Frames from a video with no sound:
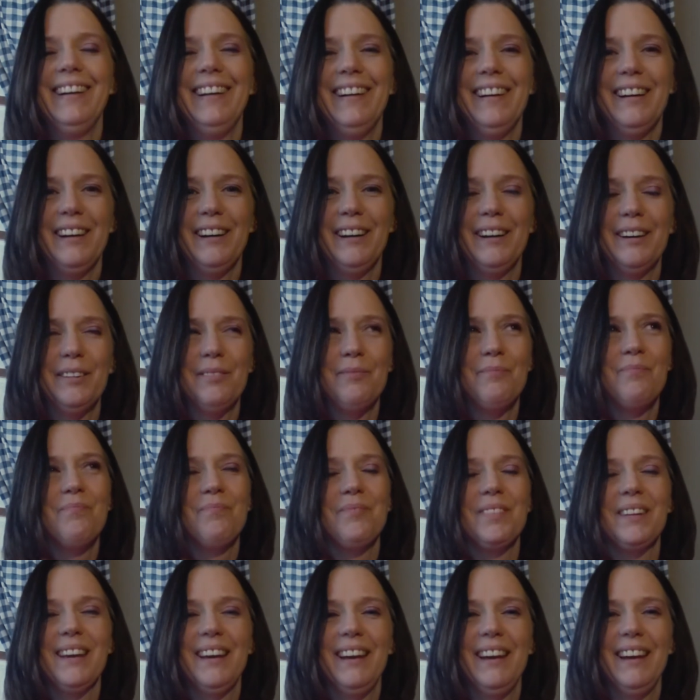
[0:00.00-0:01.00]
Um,
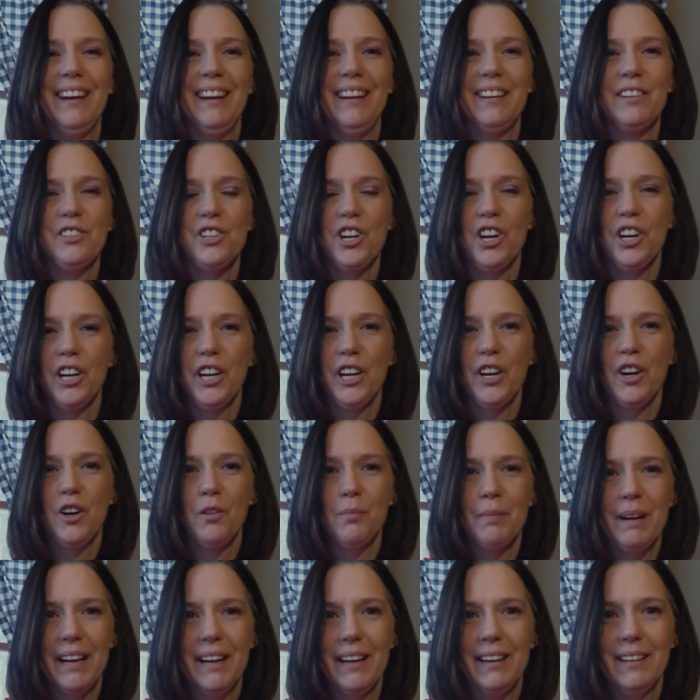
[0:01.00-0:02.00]
and sorry to
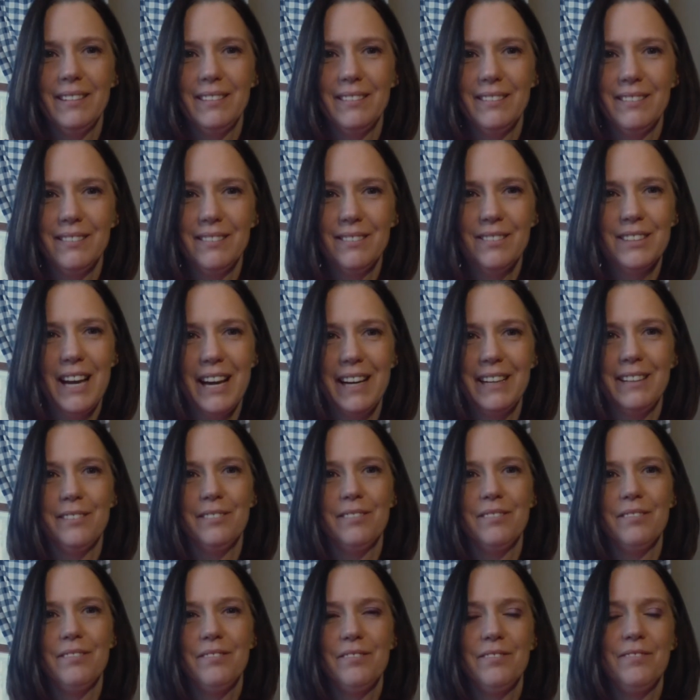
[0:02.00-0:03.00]
all my
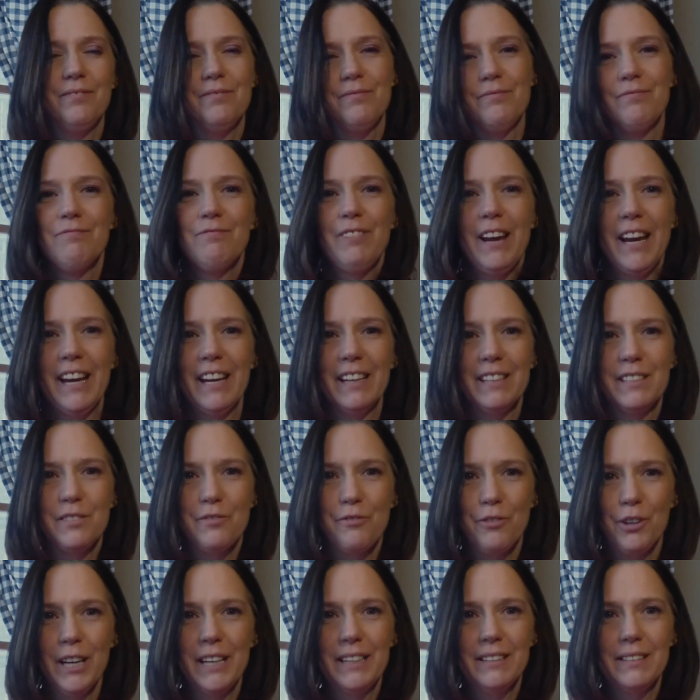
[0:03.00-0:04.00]
Titan
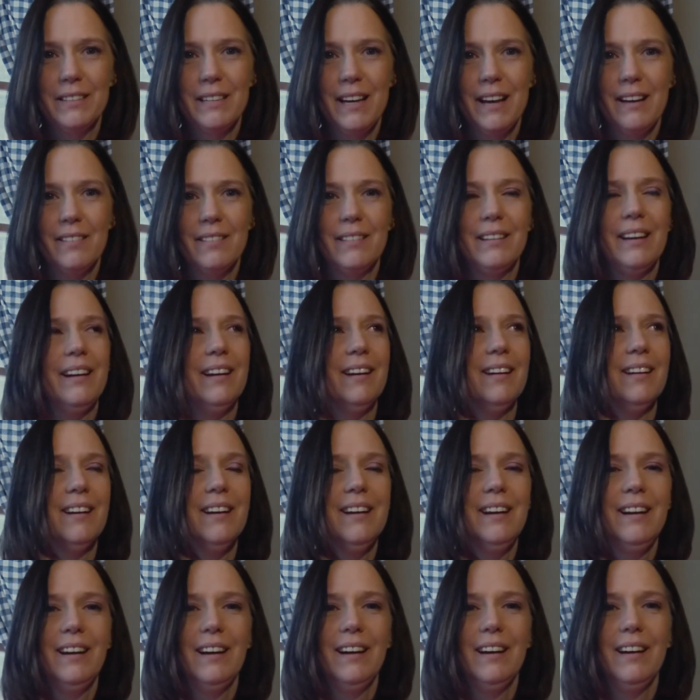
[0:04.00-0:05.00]
fans, friends out
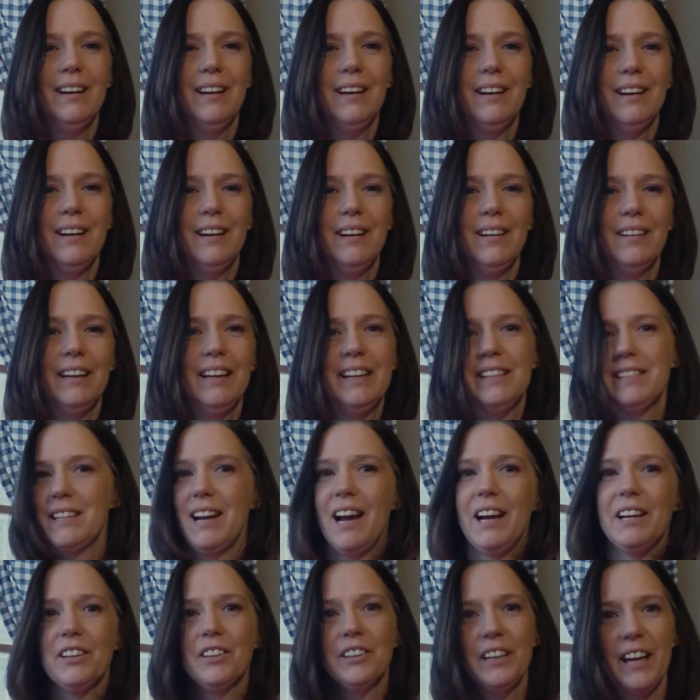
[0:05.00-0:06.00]
there. Uh, it's
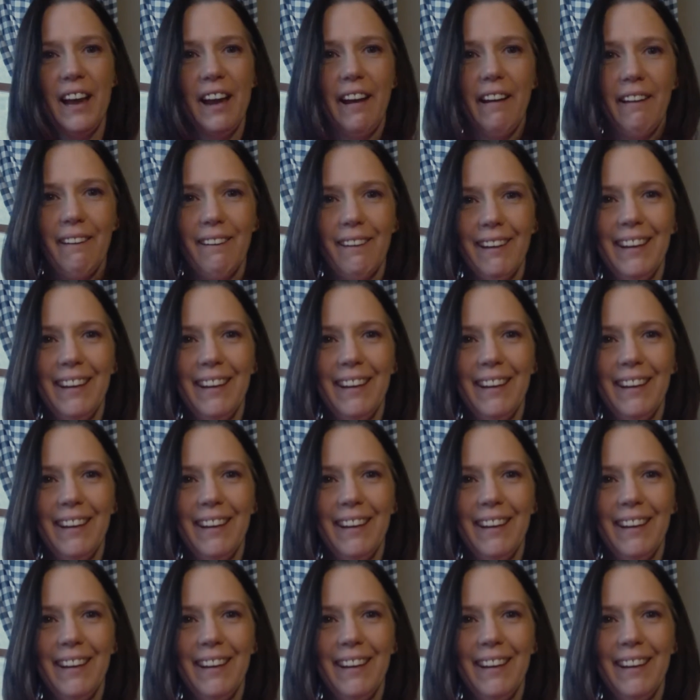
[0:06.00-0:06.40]
not your day.